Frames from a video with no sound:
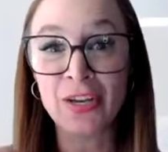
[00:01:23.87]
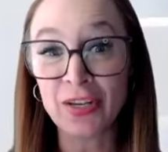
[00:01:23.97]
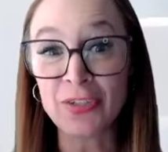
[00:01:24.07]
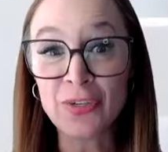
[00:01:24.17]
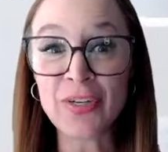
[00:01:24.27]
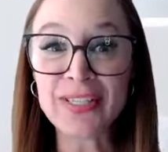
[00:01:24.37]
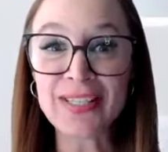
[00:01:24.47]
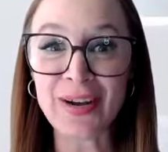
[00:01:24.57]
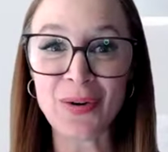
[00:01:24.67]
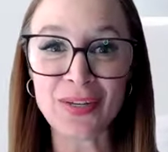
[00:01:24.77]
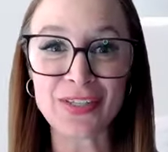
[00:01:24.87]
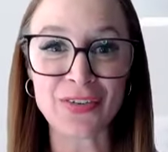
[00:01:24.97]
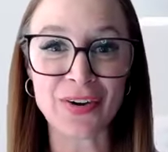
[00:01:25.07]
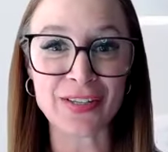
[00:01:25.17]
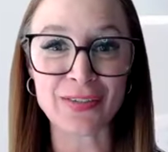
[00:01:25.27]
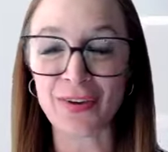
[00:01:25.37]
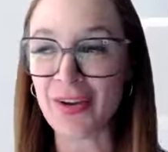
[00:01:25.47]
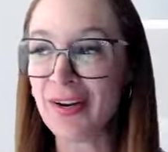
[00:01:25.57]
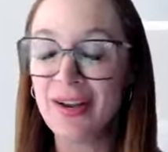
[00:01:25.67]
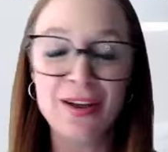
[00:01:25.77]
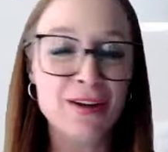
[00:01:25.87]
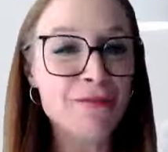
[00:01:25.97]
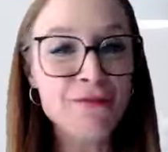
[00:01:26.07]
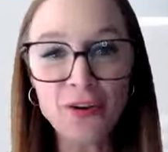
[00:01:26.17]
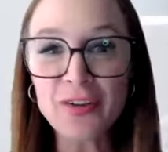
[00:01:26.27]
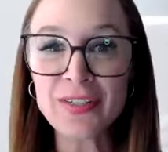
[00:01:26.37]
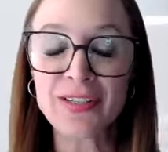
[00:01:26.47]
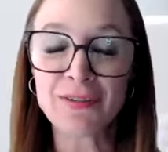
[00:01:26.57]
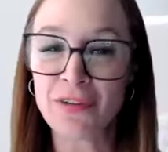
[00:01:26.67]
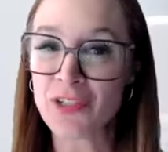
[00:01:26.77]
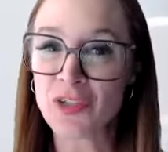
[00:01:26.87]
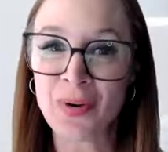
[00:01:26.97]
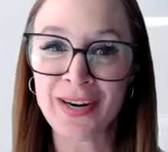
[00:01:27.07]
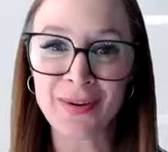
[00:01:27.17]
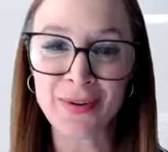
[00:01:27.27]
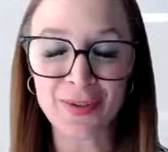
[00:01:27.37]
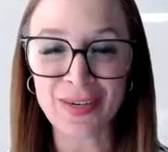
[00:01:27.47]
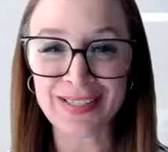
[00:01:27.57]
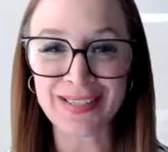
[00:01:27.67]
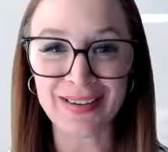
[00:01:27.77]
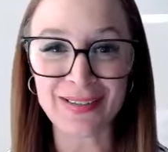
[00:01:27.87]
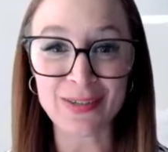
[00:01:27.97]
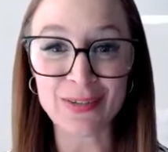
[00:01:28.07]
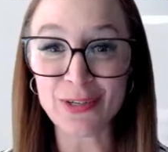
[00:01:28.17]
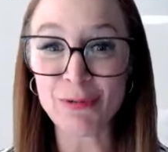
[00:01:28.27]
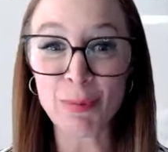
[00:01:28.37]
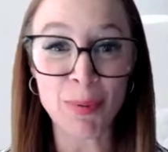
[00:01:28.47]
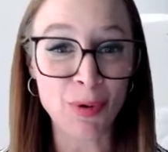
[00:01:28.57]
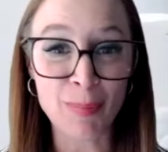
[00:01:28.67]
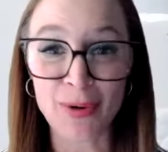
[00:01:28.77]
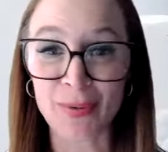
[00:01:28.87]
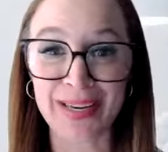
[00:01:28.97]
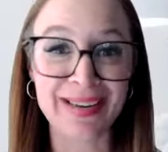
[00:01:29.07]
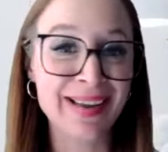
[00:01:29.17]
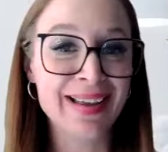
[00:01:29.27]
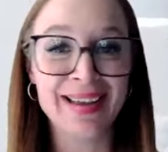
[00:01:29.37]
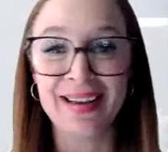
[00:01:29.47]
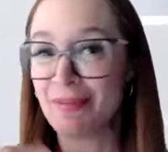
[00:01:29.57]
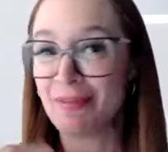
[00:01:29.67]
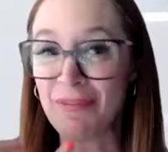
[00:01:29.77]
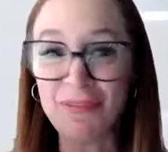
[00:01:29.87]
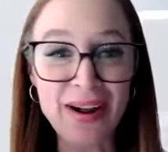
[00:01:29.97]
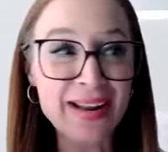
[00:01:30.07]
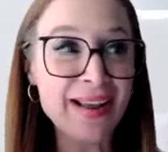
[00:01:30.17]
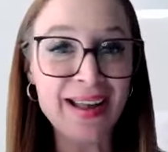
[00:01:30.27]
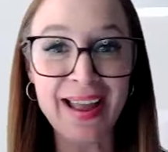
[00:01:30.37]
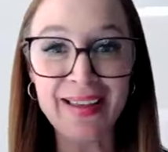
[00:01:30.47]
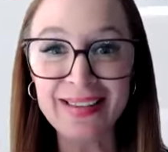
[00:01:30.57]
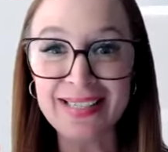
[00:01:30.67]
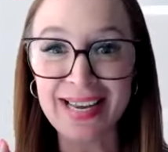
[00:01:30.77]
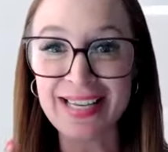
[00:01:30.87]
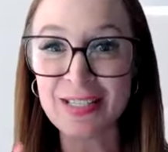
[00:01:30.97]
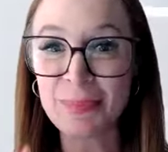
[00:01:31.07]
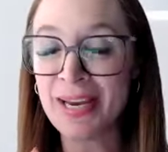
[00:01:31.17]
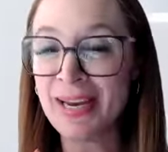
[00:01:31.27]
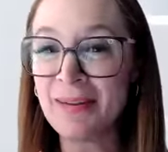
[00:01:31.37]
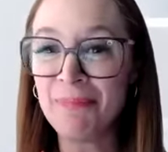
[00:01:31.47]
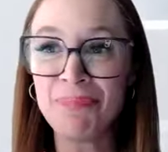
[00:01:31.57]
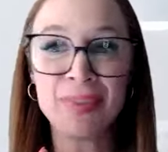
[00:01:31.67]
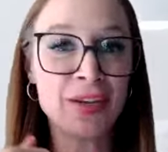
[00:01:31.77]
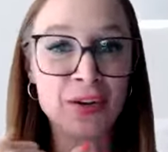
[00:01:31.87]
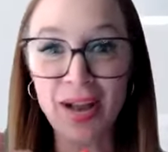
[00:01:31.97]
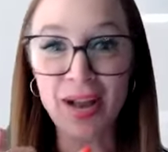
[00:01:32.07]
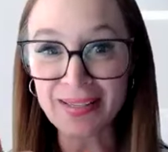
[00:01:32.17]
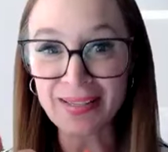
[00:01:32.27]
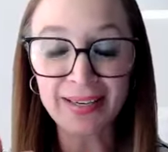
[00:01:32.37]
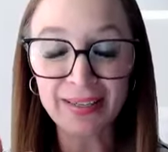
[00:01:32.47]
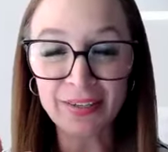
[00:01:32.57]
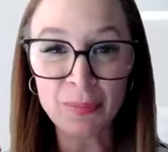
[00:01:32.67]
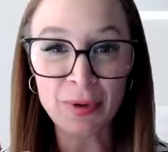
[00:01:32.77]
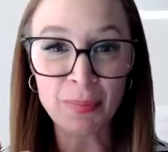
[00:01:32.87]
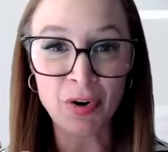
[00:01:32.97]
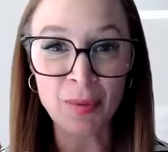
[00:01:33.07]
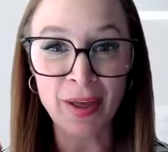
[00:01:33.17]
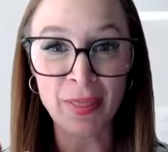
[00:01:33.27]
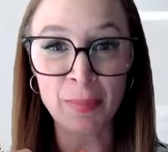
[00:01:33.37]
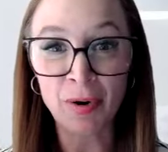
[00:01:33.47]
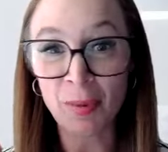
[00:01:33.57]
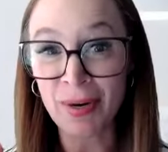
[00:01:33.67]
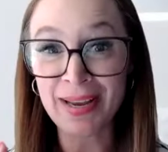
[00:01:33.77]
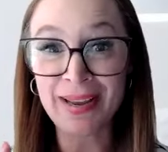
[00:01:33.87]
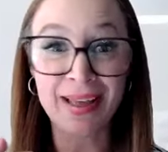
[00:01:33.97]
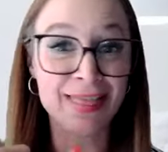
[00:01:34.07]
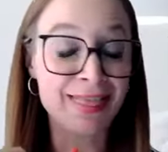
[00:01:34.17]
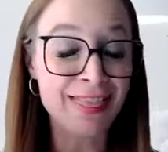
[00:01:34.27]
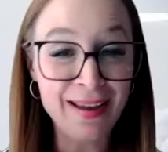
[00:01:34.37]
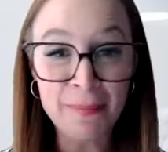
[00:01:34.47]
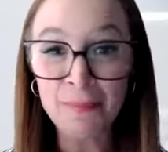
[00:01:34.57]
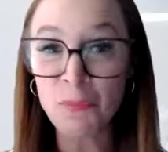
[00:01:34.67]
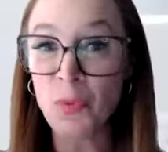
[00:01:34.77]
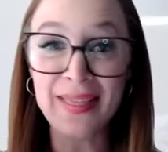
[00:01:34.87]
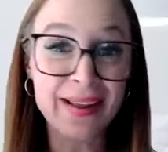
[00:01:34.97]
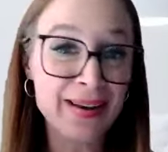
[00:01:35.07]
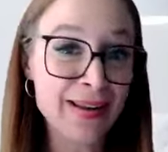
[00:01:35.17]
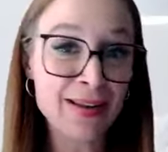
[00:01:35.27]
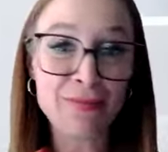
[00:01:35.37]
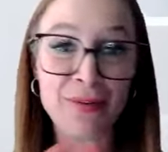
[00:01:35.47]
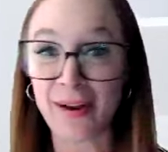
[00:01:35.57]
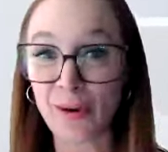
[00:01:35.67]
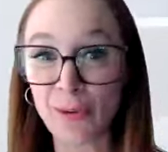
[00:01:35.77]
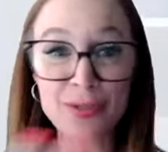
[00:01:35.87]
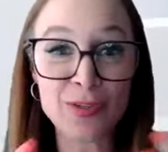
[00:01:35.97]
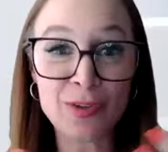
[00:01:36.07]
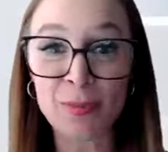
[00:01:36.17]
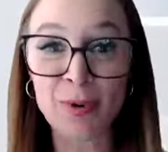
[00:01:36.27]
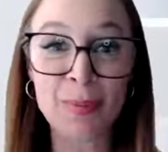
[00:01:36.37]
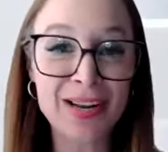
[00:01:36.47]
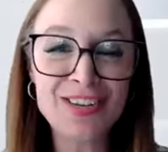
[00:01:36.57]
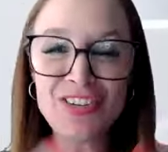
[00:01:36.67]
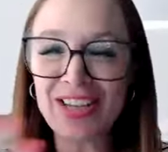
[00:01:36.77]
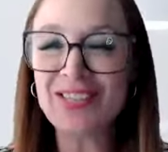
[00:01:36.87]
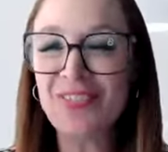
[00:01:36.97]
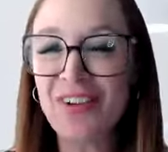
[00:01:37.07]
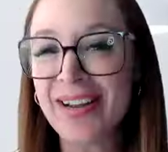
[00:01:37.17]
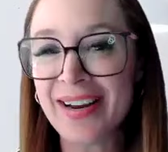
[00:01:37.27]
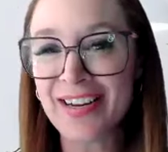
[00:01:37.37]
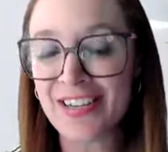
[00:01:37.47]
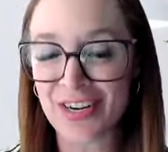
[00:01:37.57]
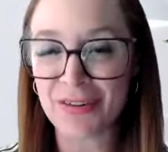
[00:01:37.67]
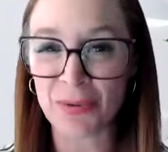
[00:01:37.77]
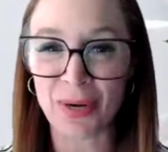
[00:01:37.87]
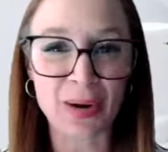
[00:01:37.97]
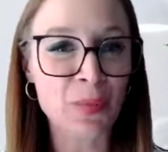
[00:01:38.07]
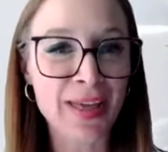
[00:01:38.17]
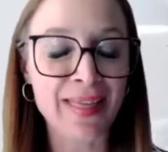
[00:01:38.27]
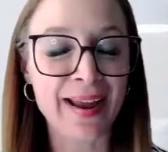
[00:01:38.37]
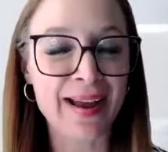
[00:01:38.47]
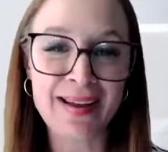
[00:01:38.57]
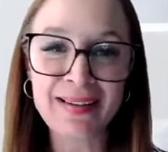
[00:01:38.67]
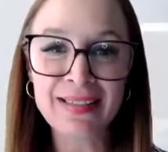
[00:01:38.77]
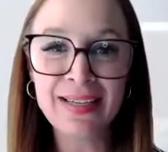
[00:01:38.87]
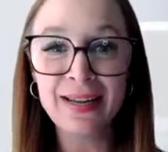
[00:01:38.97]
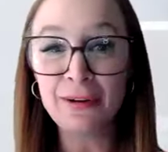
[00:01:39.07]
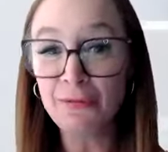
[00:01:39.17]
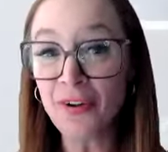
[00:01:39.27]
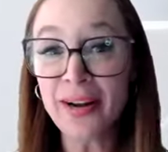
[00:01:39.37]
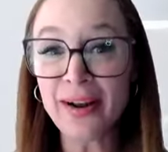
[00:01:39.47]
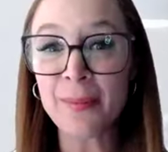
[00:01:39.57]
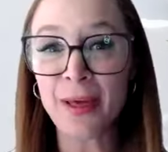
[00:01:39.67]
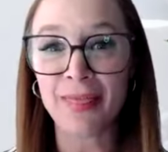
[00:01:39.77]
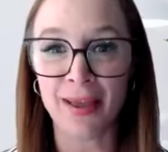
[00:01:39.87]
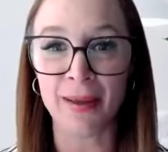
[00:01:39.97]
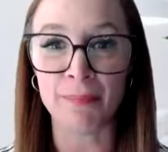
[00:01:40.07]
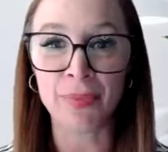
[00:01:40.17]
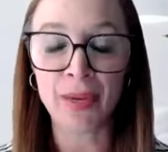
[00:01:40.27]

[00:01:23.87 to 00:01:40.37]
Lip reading: As soon as that call is transferred, focus the first 20 or 30 seconds on just rapport building, finding out how their day's been, asking a little bit more about the property and them, where they live, are they close to the property? Just find out in general, like where they are, and find out about them.